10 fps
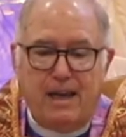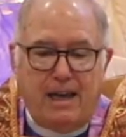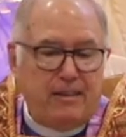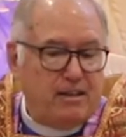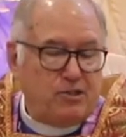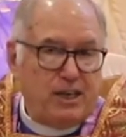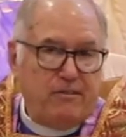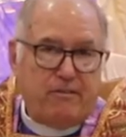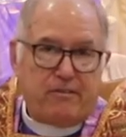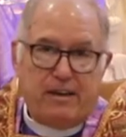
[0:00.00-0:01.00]
And then
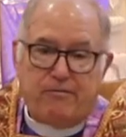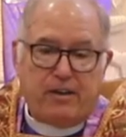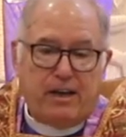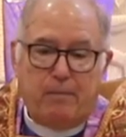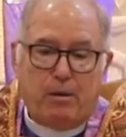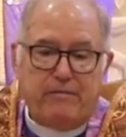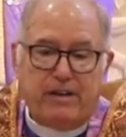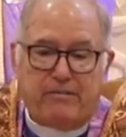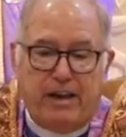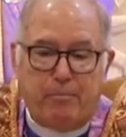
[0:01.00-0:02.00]
Jesus gives a couple of
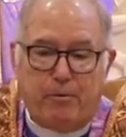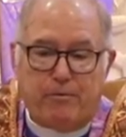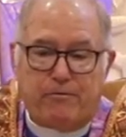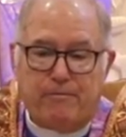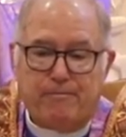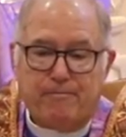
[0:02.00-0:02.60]
examples.